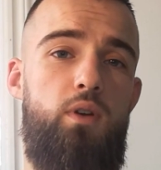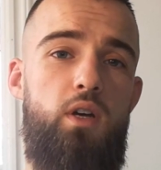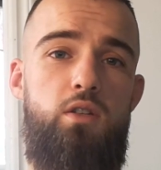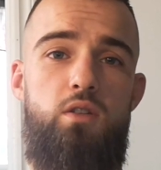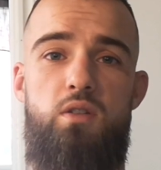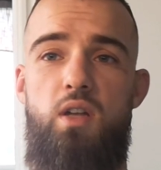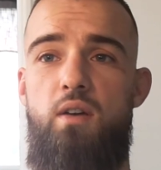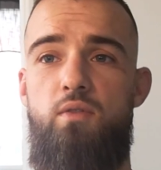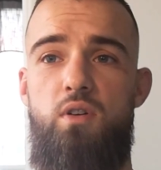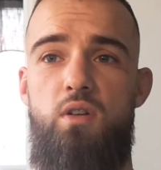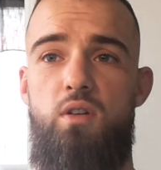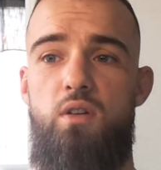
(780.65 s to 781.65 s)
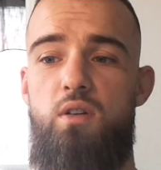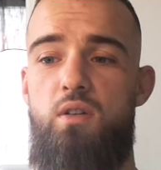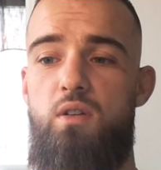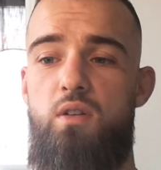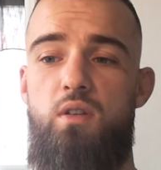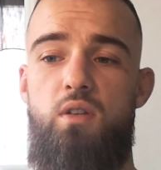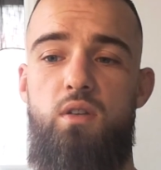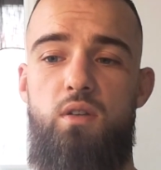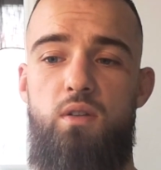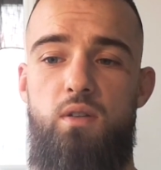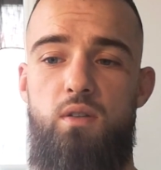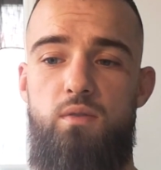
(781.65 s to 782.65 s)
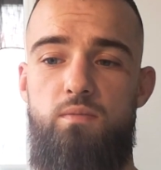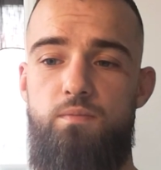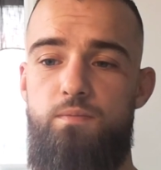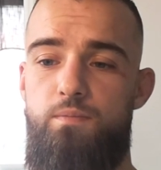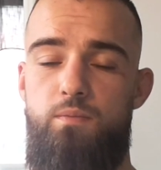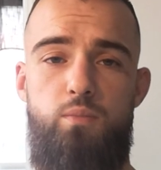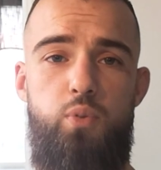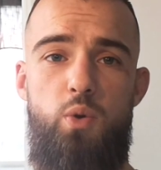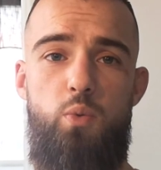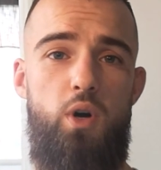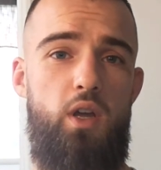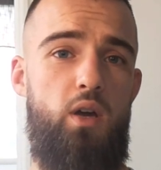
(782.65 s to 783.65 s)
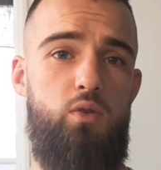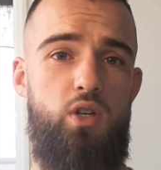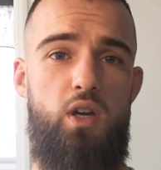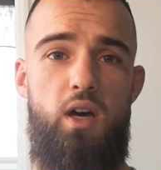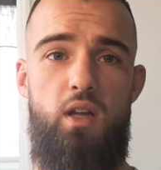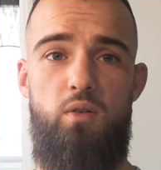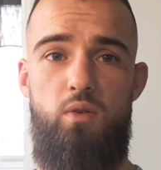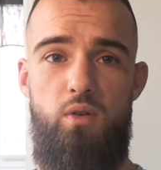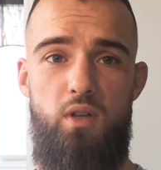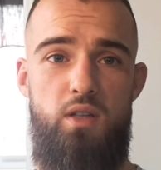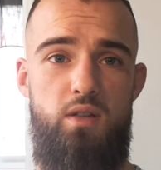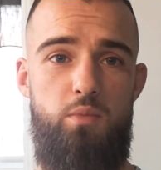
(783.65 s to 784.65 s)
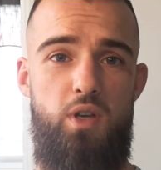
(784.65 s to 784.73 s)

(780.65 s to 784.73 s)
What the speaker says: I just have a pre-workout shot, or get some